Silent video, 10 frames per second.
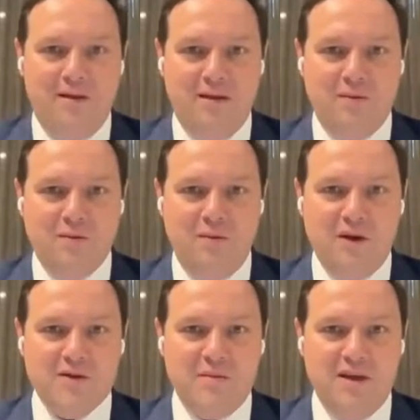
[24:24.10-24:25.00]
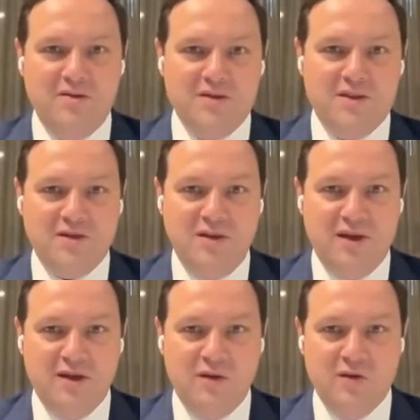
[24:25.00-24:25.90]
think it would also be interesting to
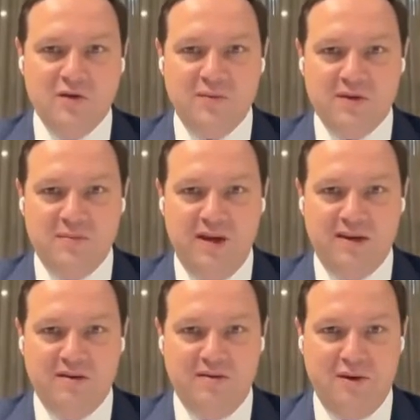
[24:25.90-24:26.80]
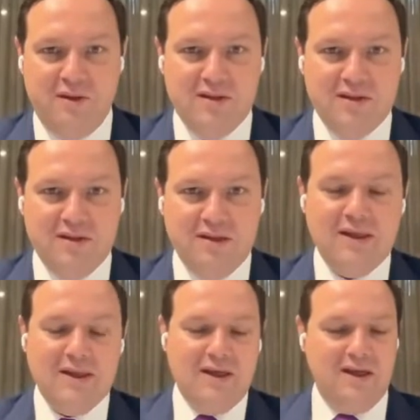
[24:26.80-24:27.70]
get a user's perspective on this,
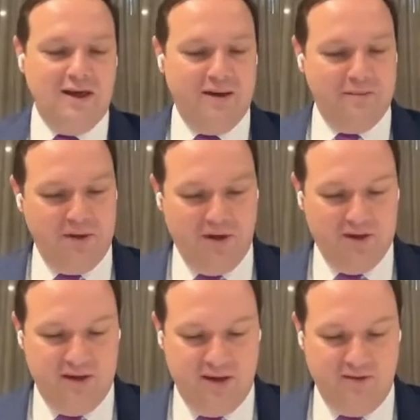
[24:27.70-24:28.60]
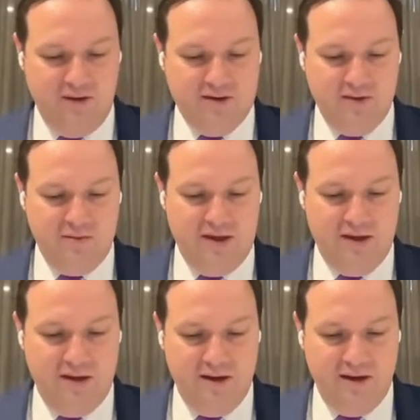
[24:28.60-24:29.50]
because there have also
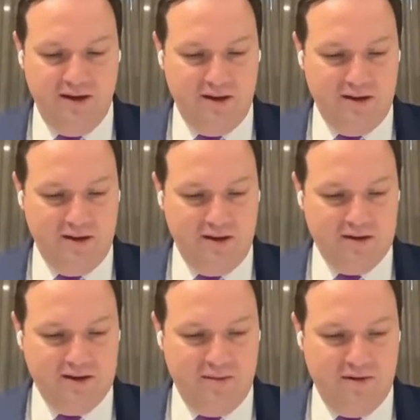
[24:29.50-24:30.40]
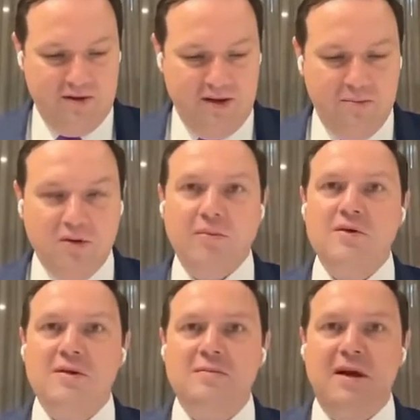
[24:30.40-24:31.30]
been some of the
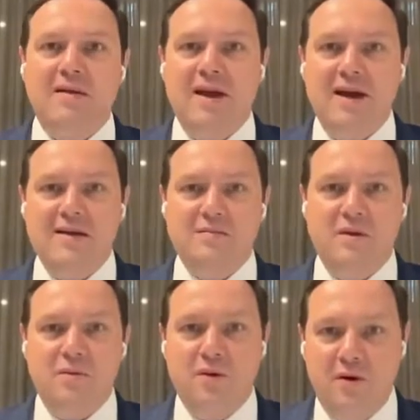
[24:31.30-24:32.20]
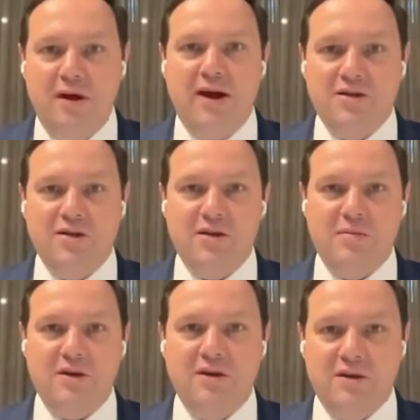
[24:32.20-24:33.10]
proposals by the ISB were
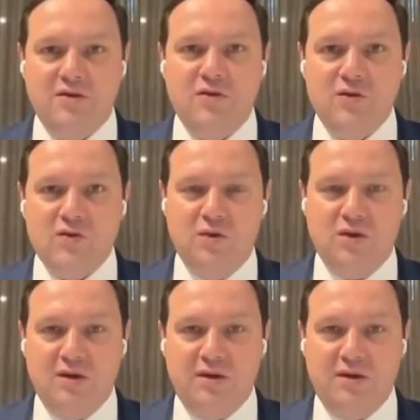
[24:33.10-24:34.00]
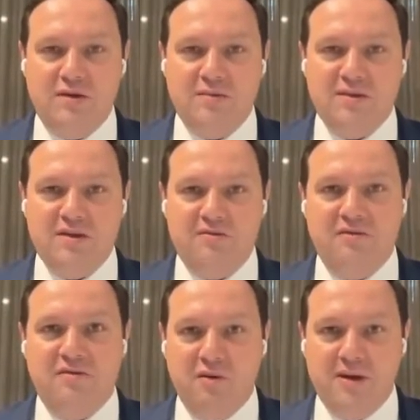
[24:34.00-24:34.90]
actually because users wanted a
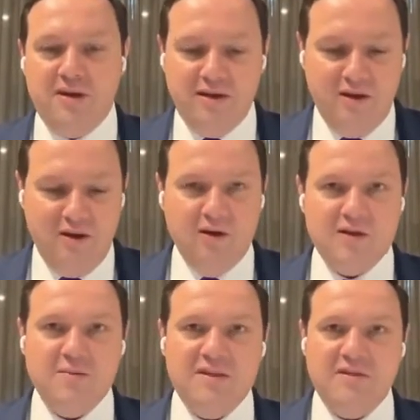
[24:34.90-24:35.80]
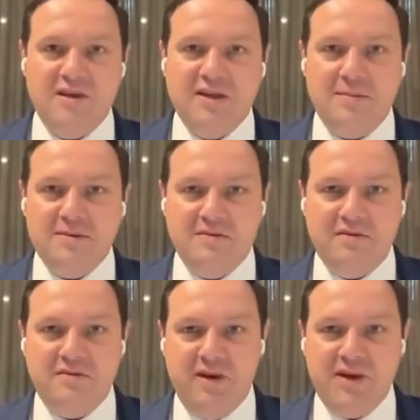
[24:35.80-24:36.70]
specific format or specific types of
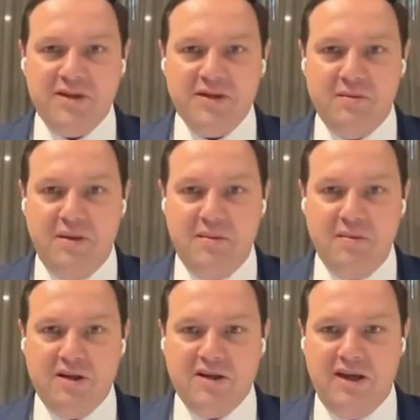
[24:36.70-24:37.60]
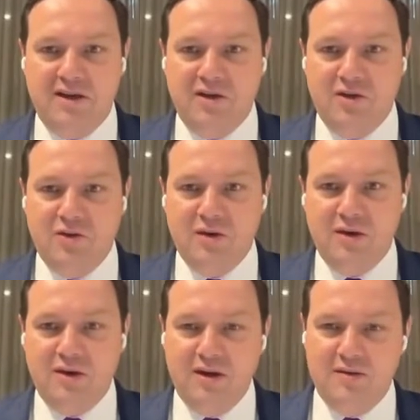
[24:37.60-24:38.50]
information. So maybe, Martijn, you